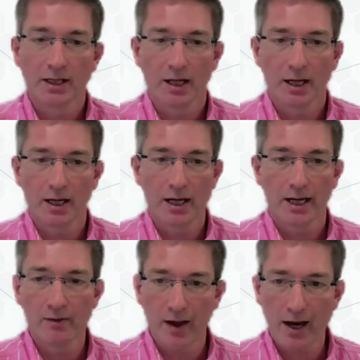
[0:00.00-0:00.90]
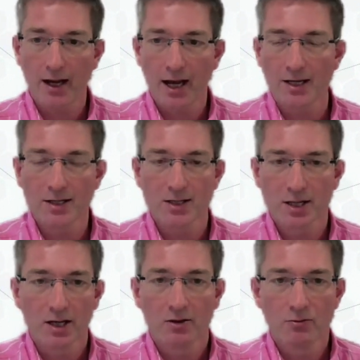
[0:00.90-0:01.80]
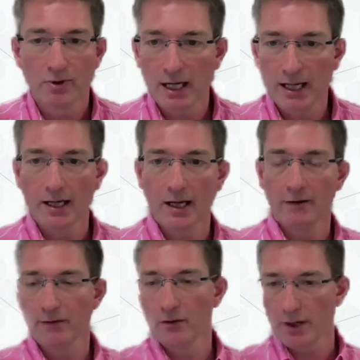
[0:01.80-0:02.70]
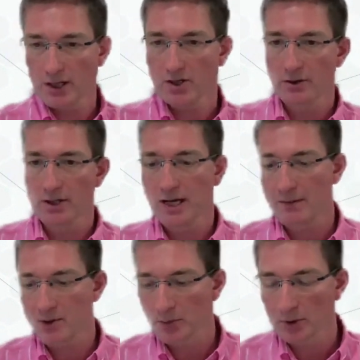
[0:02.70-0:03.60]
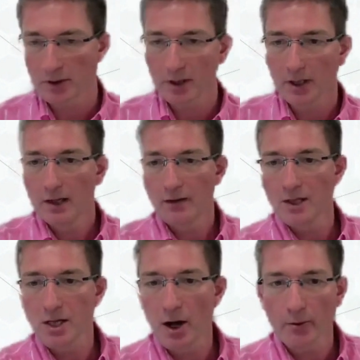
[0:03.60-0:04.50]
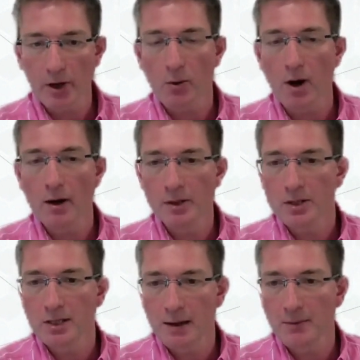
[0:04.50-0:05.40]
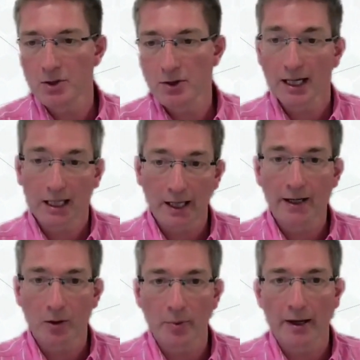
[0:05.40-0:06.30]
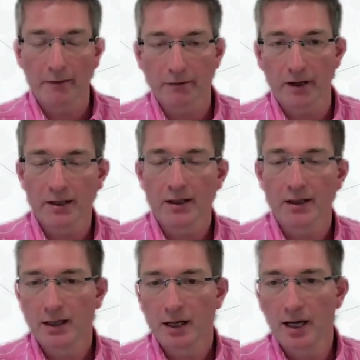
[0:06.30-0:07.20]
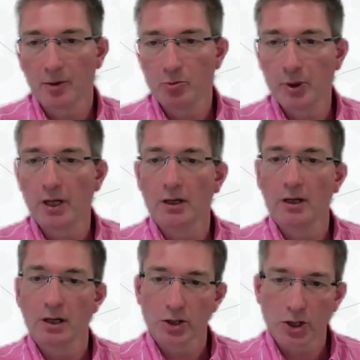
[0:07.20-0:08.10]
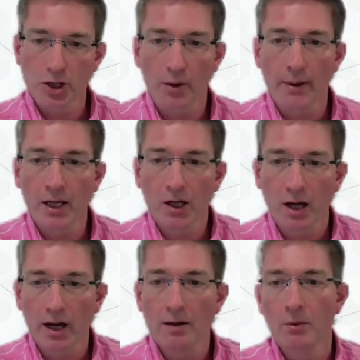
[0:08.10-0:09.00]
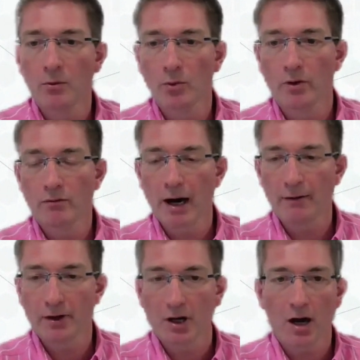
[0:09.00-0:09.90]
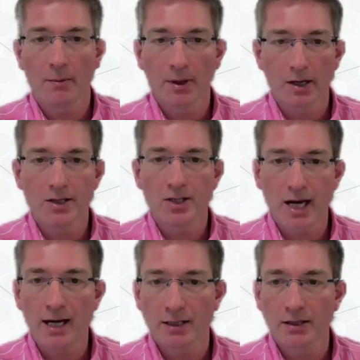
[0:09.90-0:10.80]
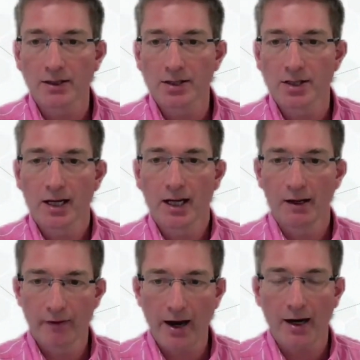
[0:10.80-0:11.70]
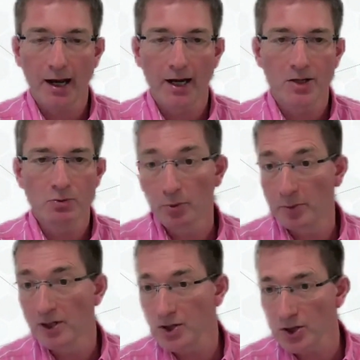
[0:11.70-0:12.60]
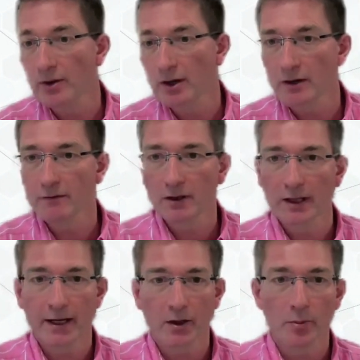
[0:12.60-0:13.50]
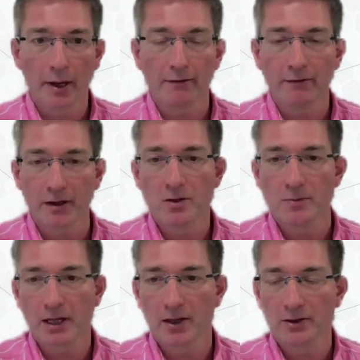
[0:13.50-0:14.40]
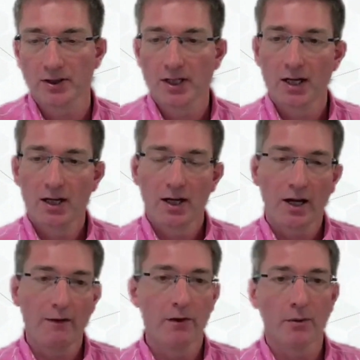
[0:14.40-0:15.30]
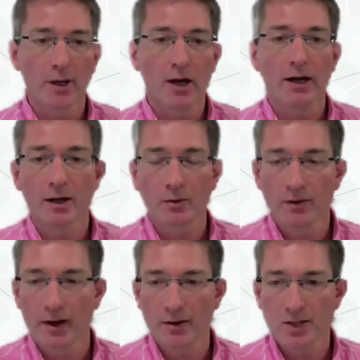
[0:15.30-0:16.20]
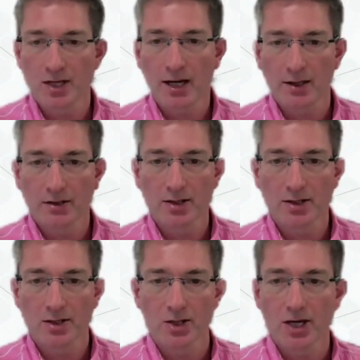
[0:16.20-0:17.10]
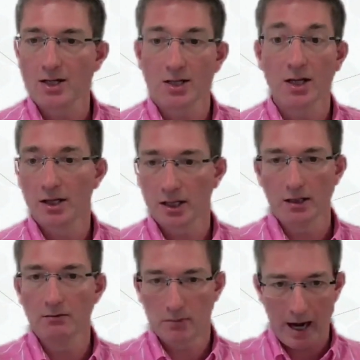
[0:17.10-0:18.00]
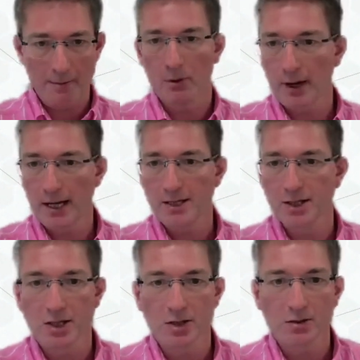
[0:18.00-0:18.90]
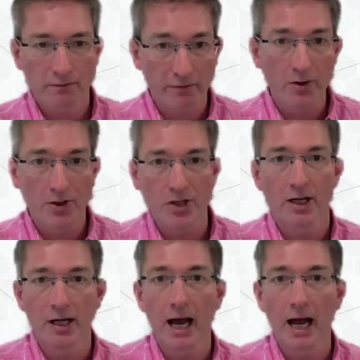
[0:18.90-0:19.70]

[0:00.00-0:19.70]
And in that case, really, if the risks are acceptable, there's no requirement to demonstrate clinical benefit, but showing alignment with relevant harmonized standards in that case will be a surrogate for clinical benefits, because if you're aligning with those standards, it suggests that the apparatus is functioning